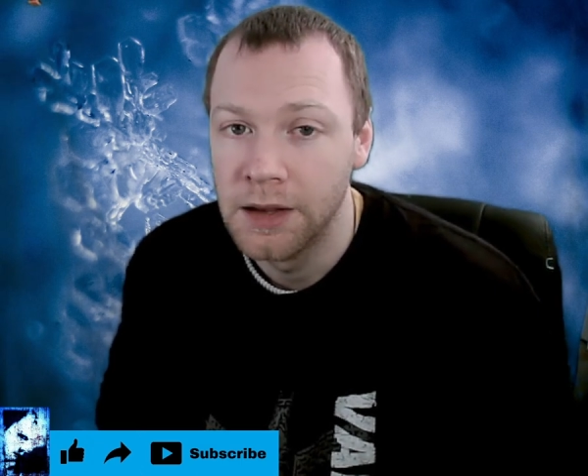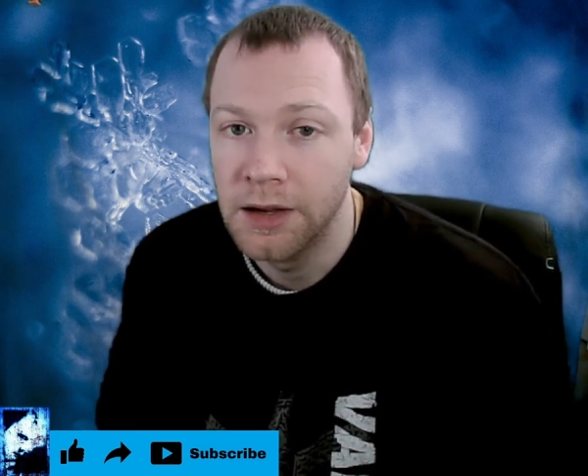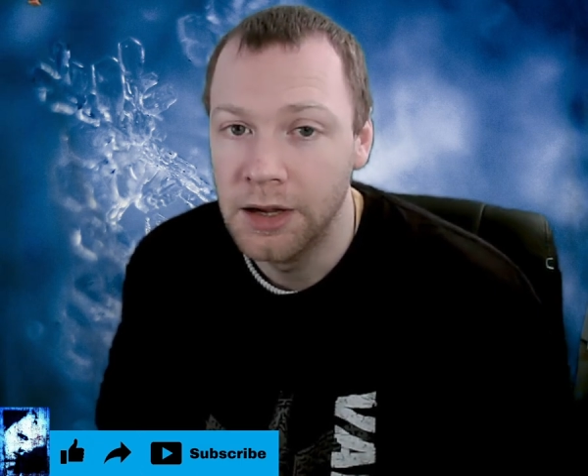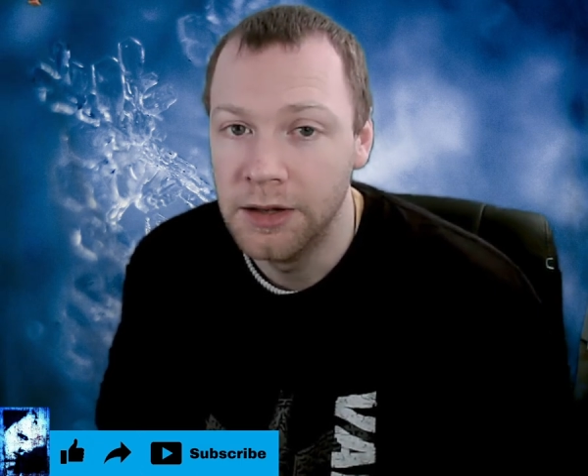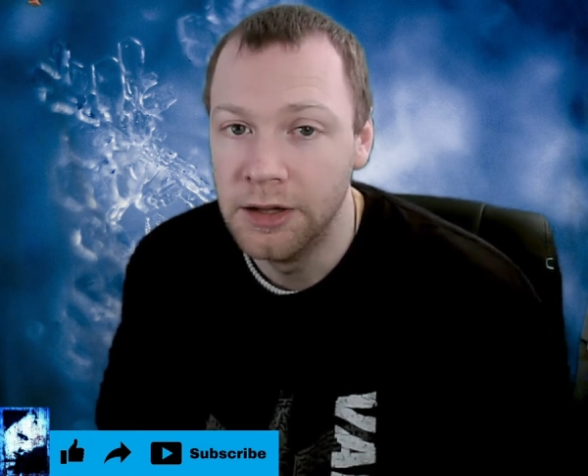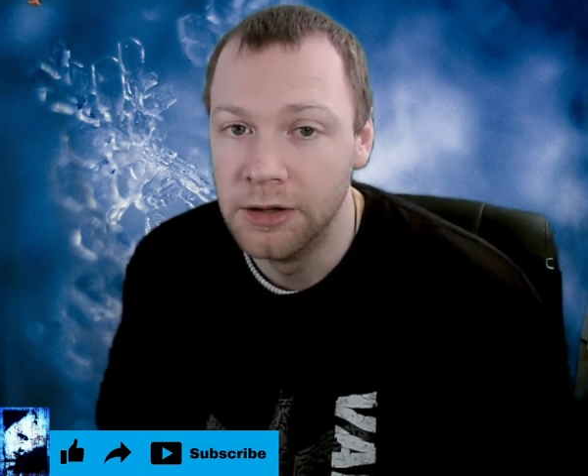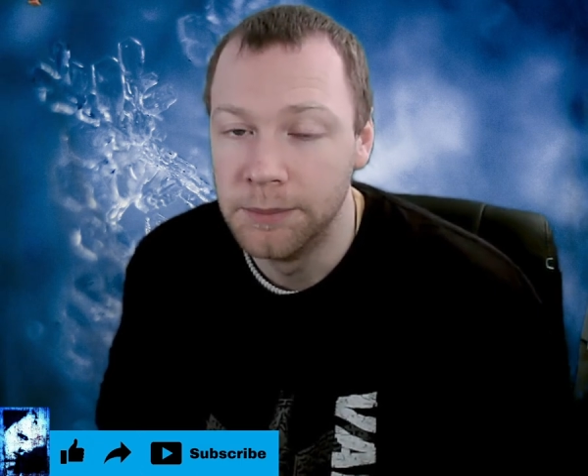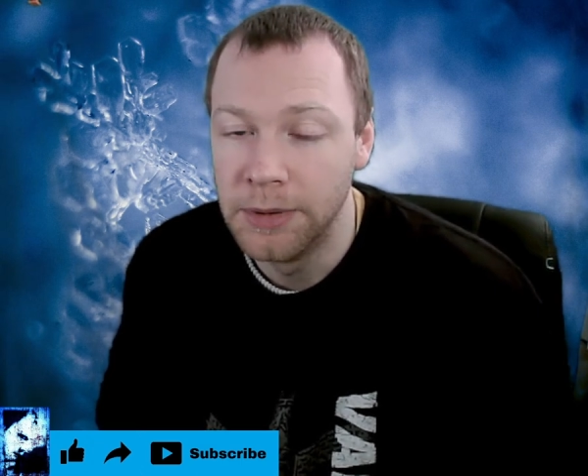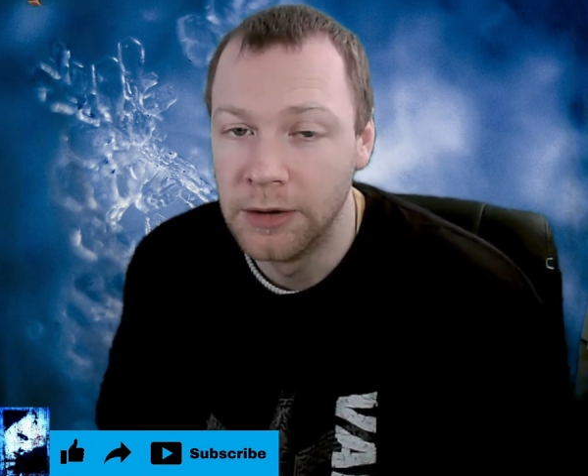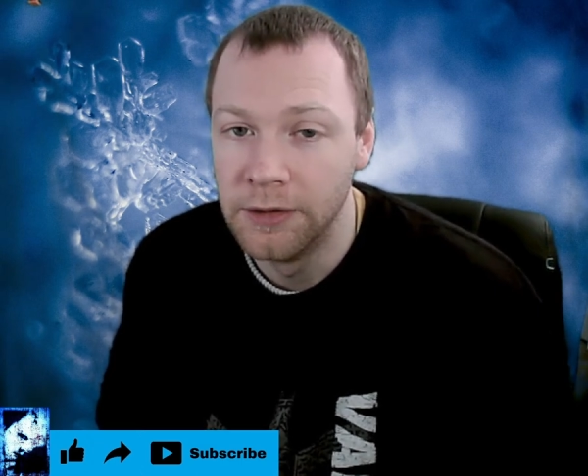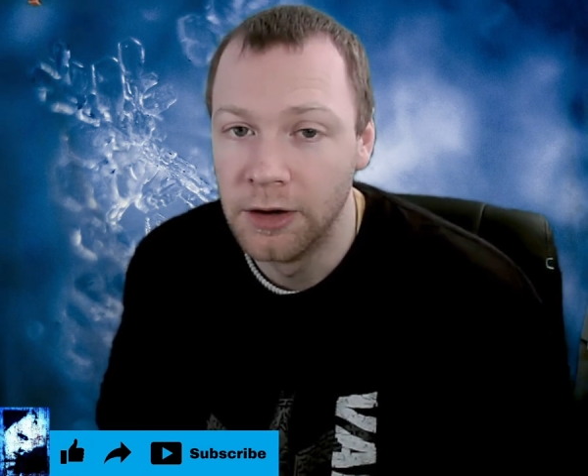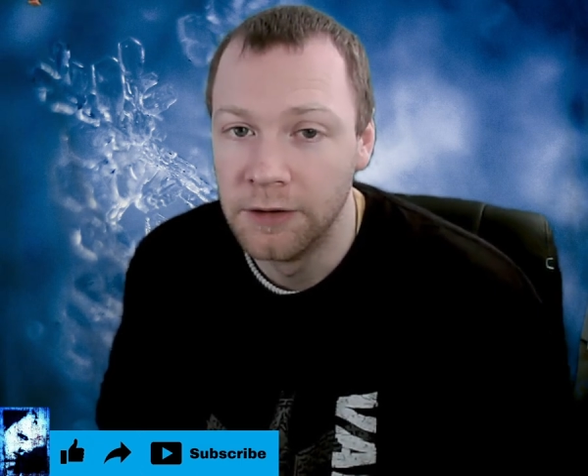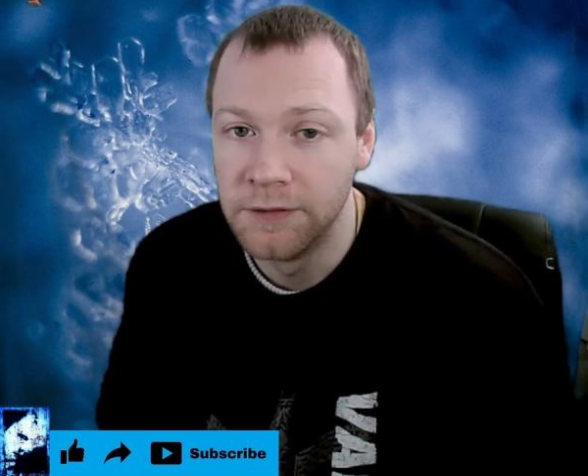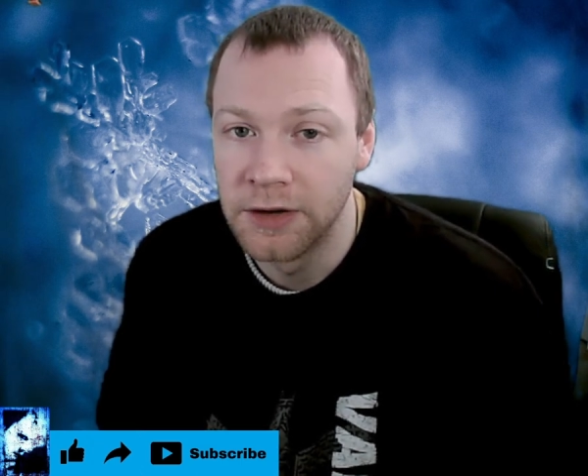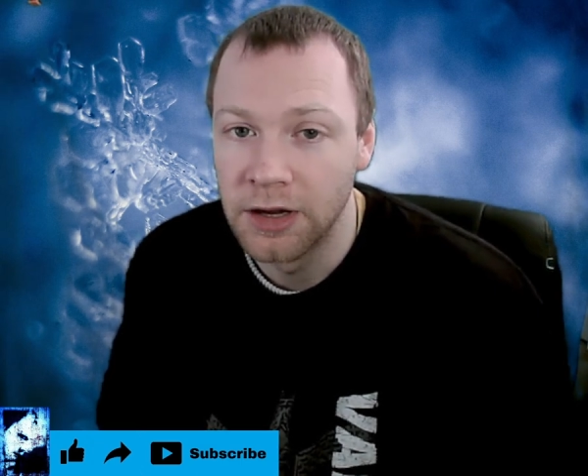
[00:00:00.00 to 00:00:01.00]
And hit the bell
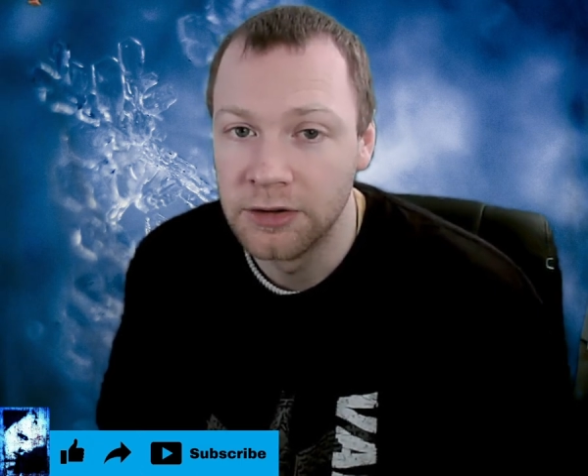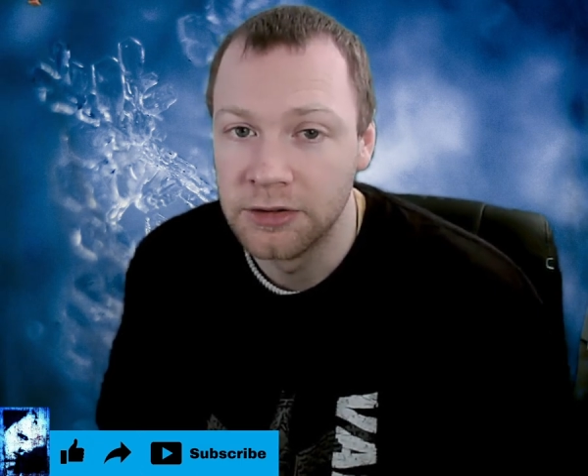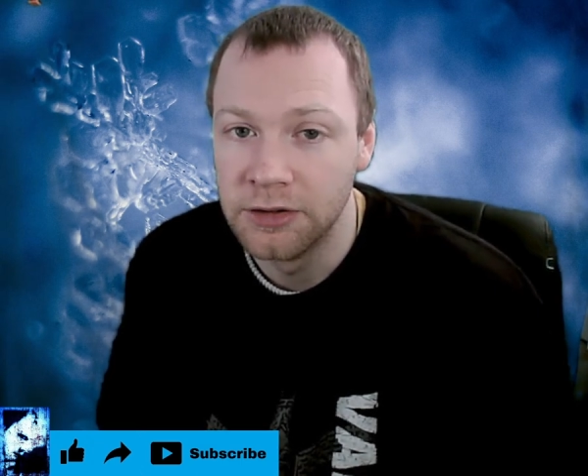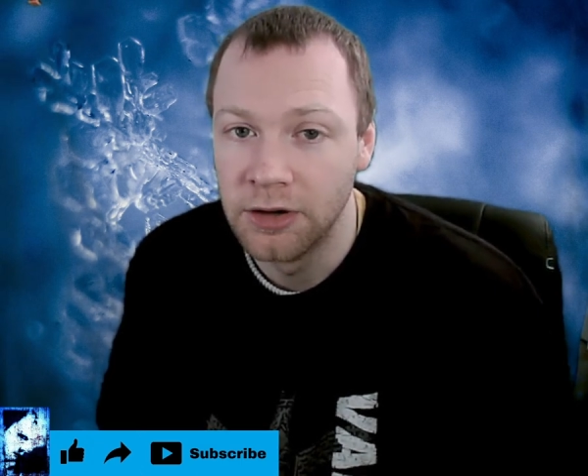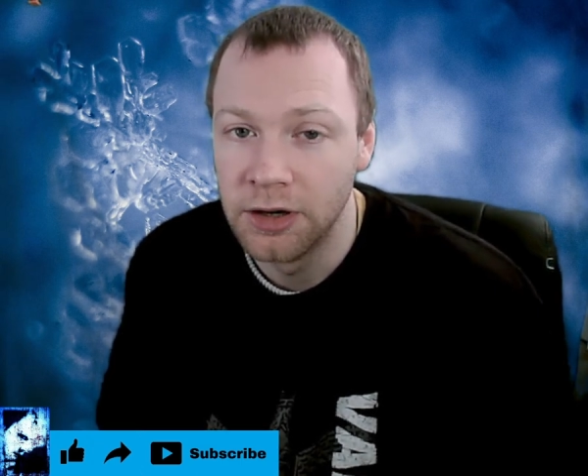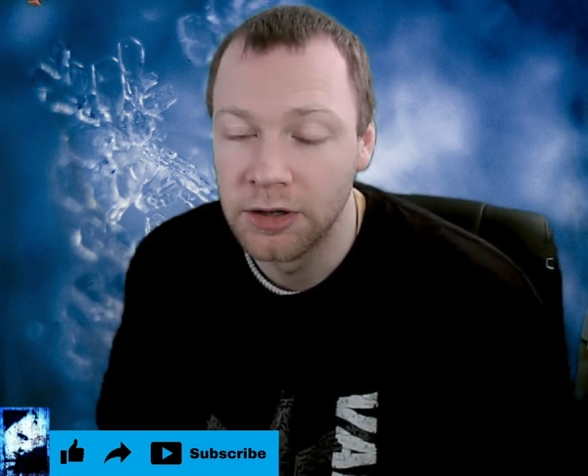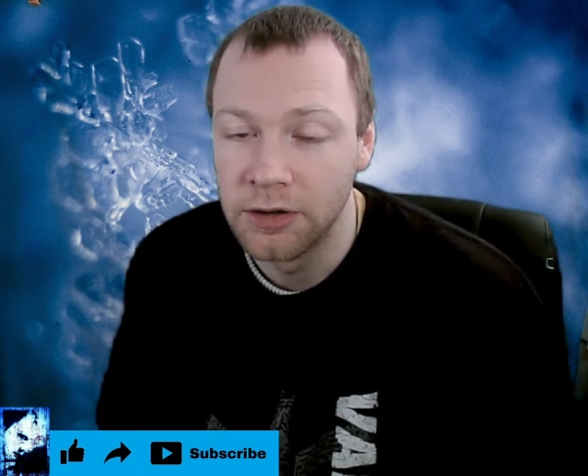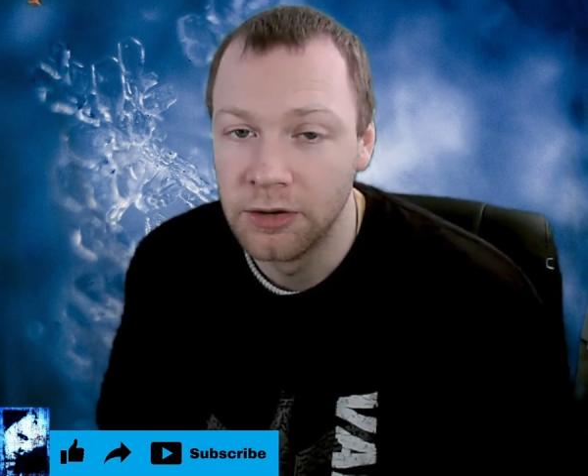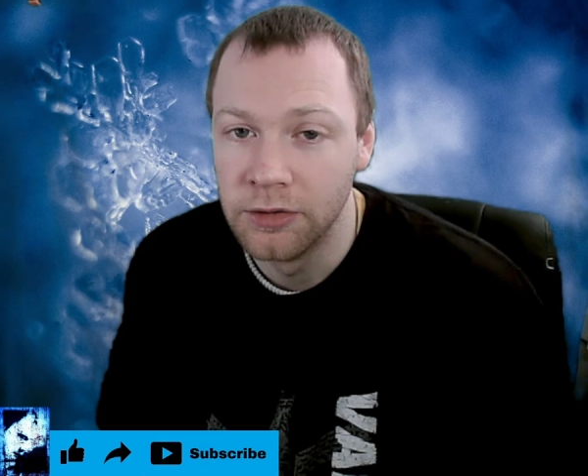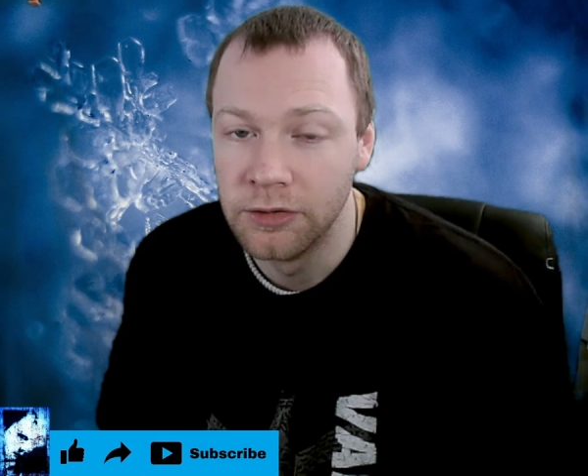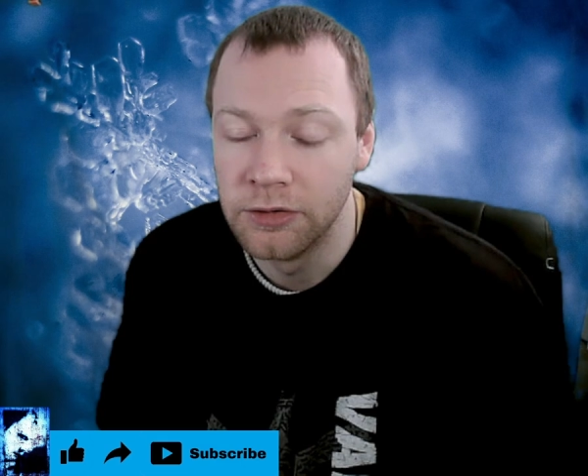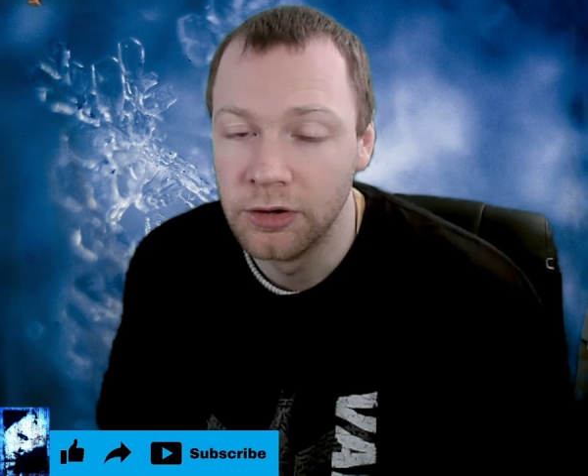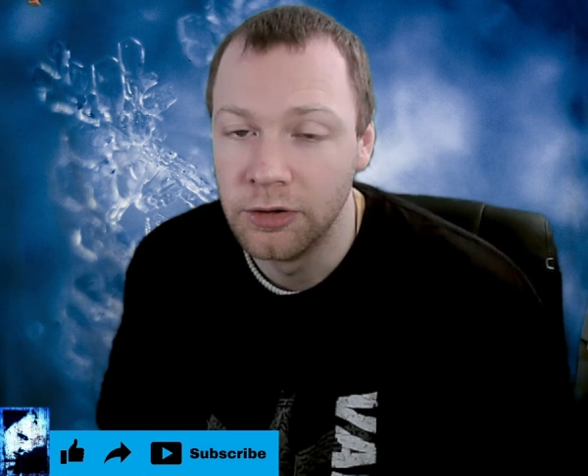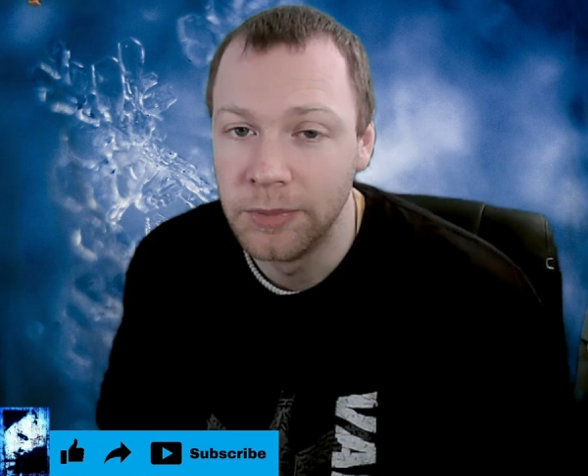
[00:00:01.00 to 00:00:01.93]
notification icon so you'll